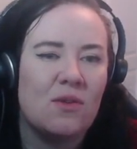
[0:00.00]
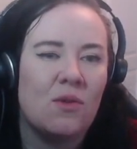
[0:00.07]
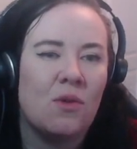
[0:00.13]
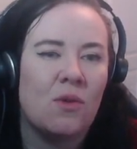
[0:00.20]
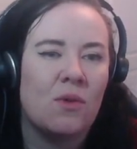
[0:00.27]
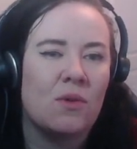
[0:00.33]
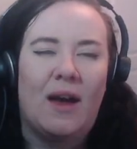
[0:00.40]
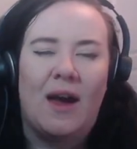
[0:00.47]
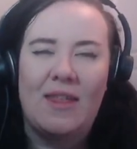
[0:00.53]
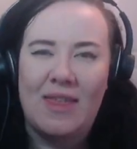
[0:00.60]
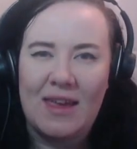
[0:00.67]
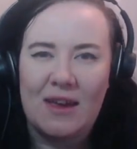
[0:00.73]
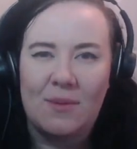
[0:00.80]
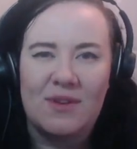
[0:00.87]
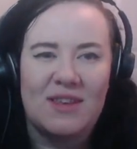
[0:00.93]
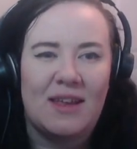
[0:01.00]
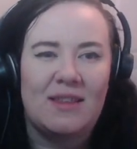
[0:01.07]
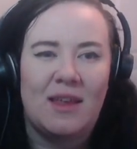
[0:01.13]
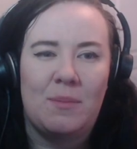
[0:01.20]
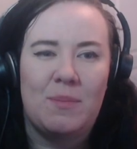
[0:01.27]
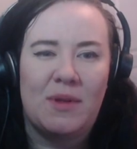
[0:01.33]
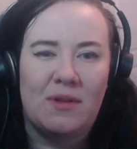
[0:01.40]
Or I think I was saying
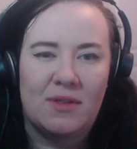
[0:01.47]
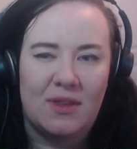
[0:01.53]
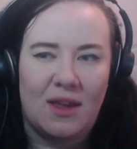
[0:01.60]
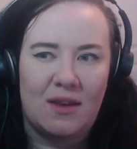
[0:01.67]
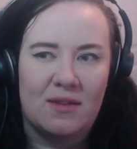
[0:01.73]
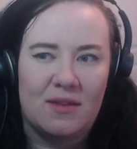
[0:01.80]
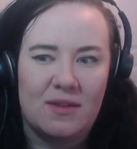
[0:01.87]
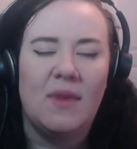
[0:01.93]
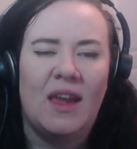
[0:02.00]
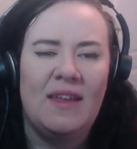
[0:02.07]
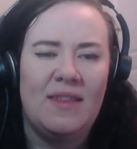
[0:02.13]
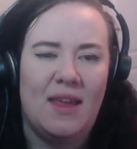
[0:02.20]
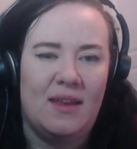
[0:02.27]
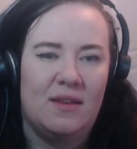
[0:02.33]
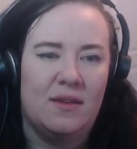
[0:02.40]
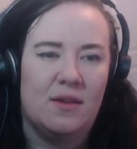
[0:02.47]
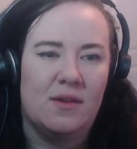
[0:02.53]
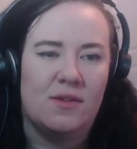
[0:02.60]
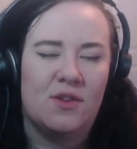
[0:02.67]
they built this and then